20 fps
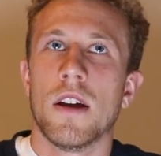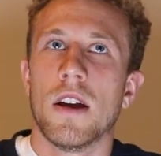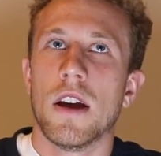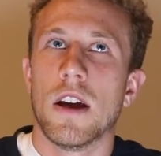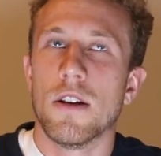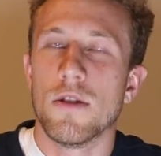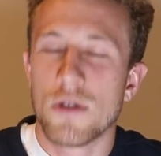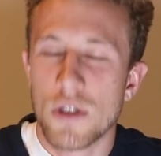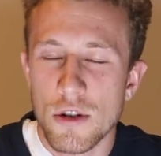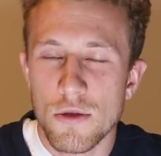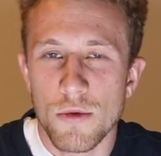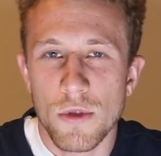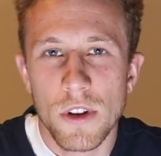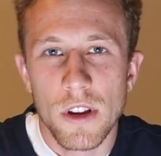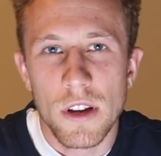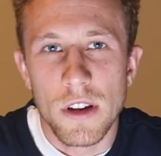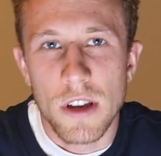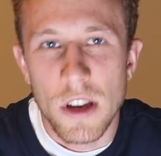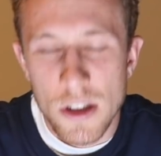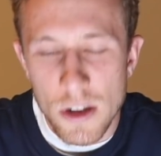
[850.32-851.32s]
it was just
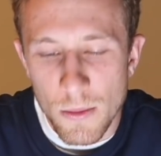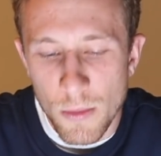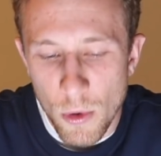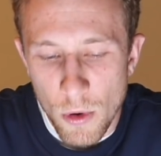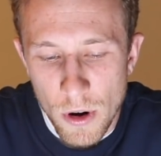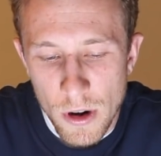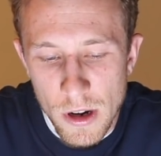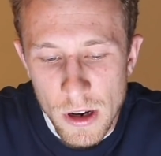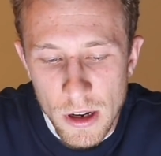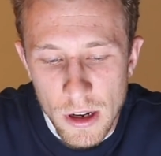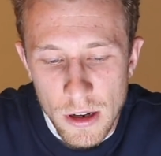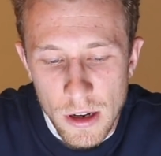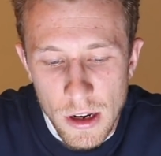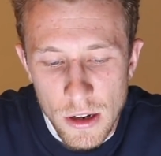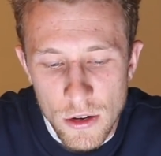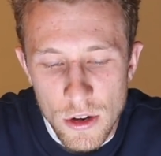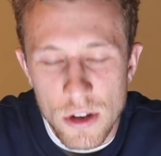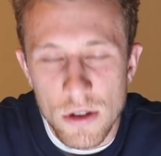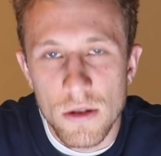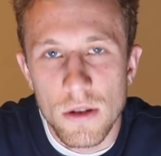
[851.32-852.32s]
really disappointing and
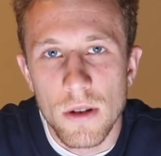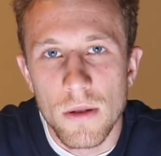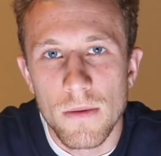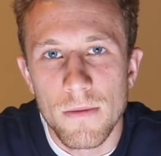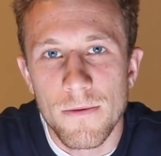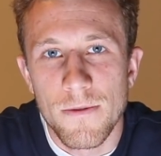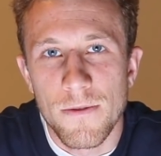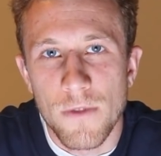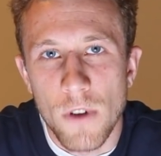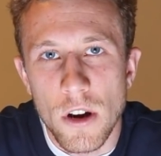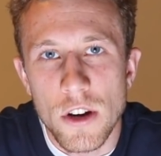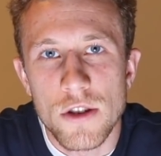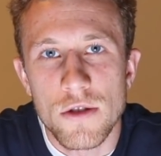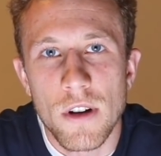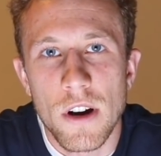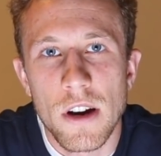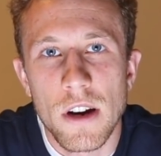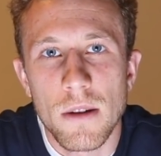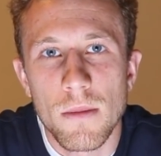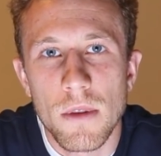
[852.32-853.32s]
just
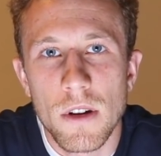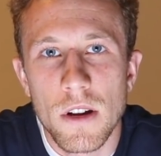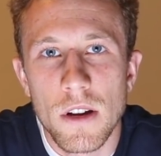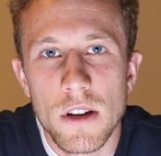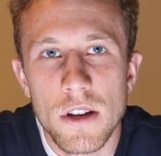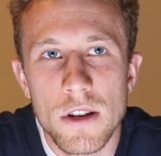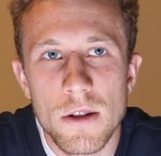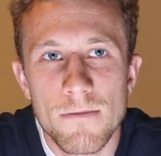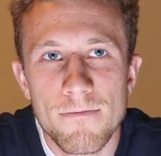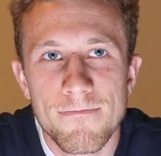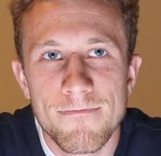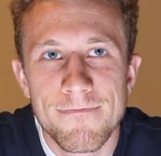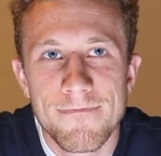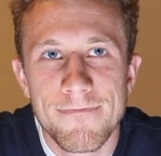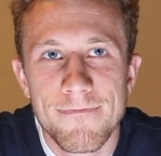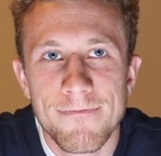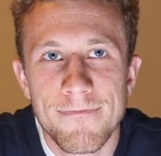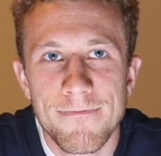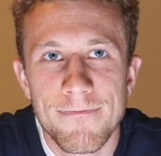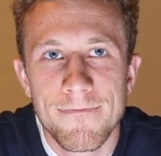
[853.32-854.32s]
frustrating, because
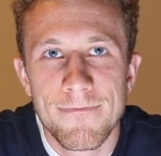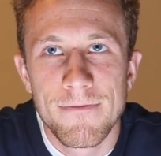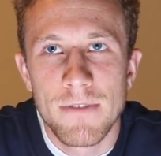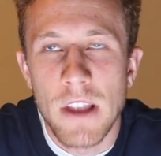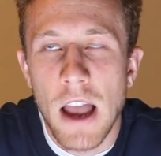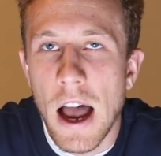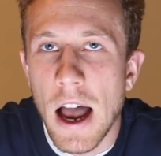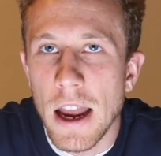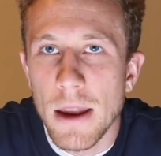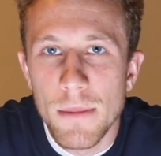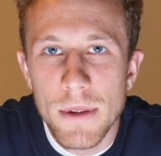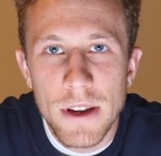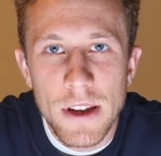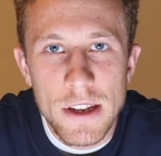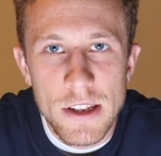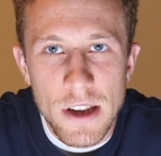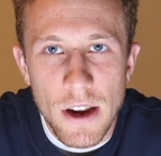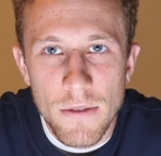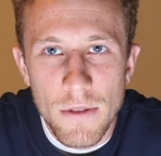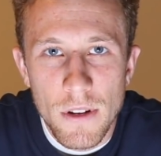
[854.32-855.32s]
timing
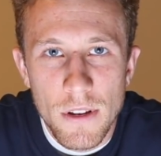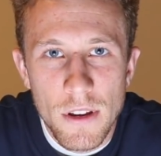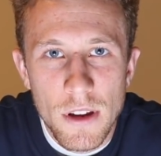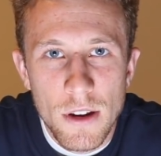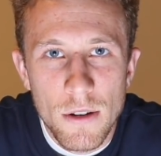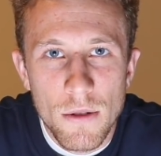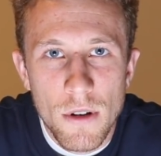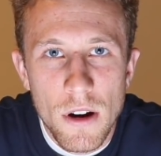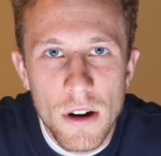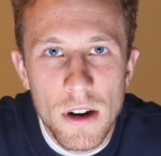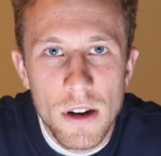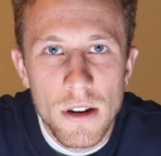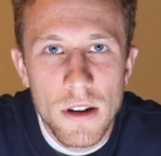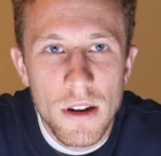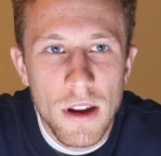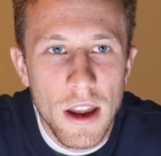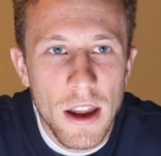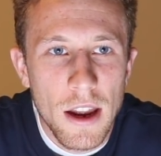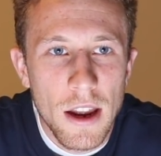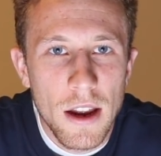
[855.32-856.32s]
is everything in running.
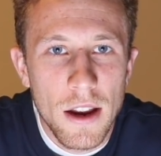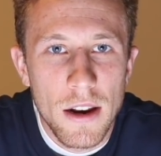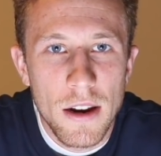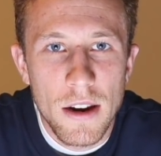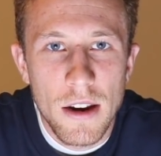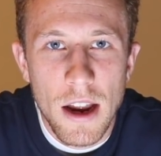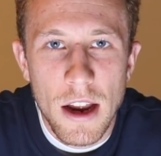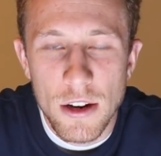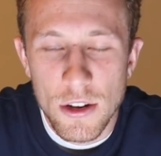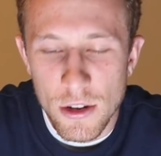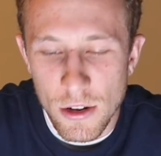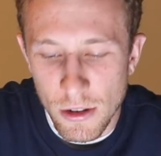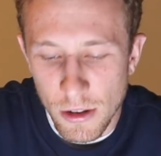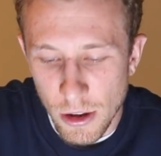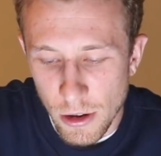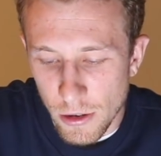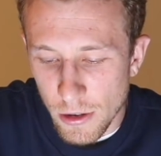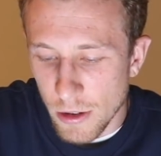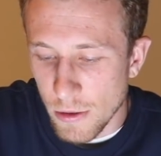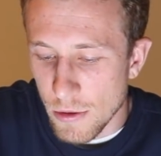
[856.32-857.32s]
And I
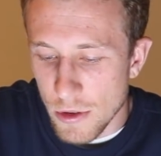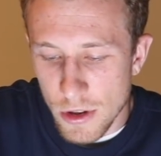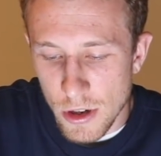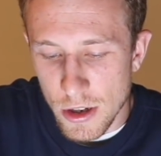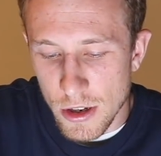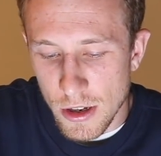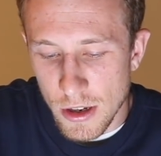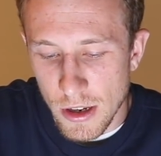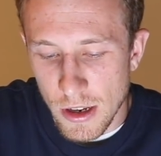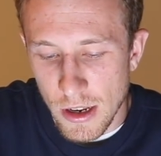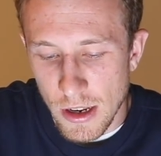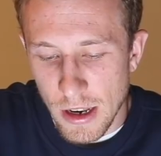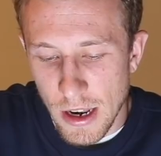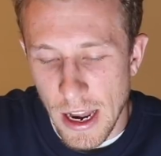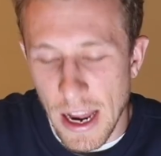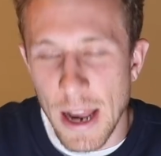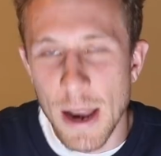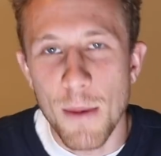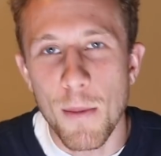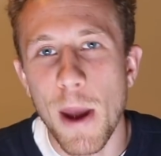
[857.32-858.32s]
literally was just
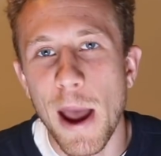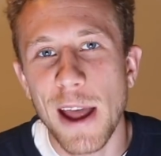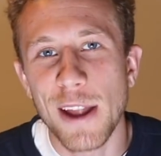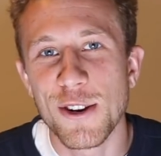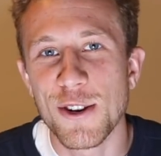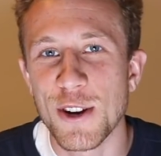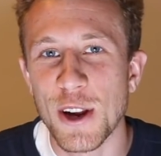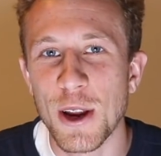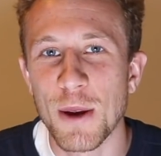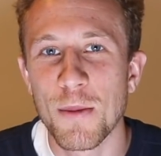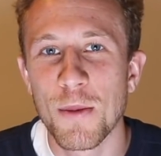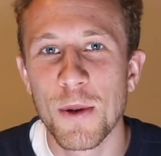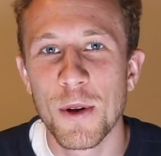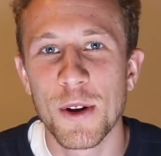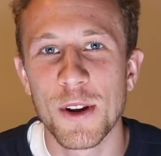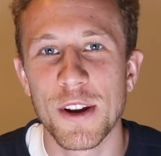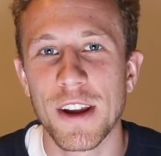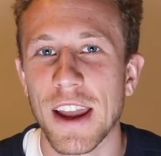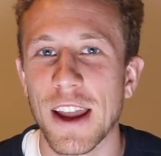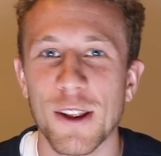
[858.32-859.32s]
in bad shape.
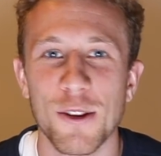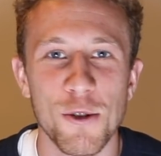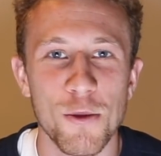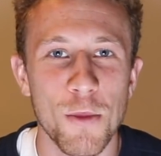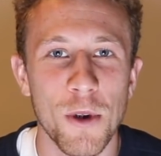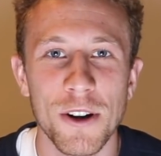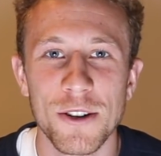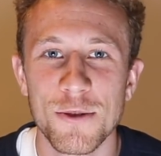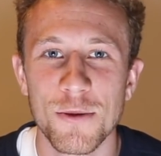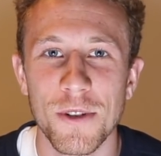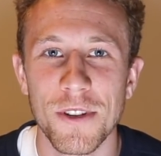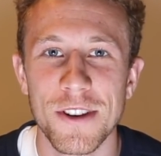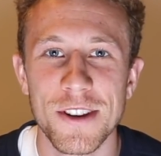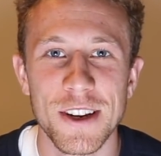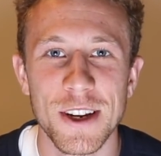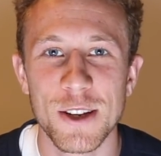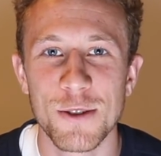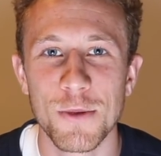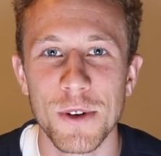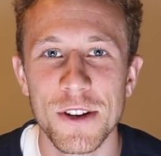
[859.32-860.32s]
You can't do much with
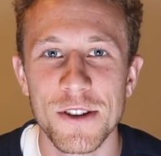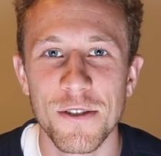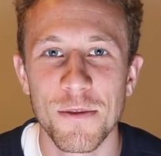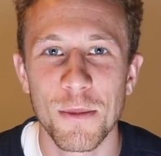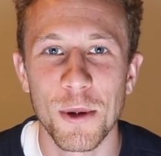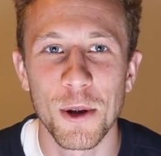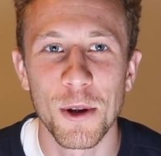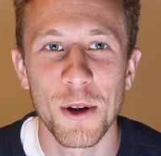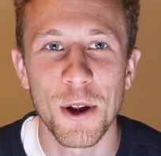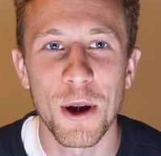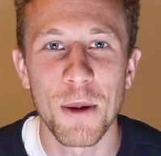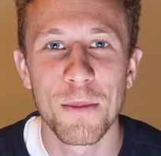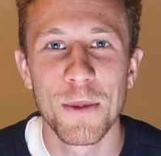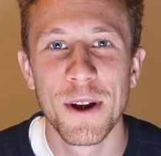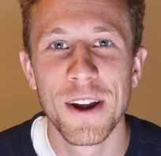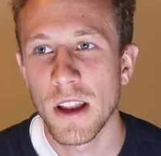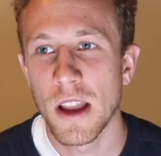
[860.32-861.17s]
6 weeks of buildup.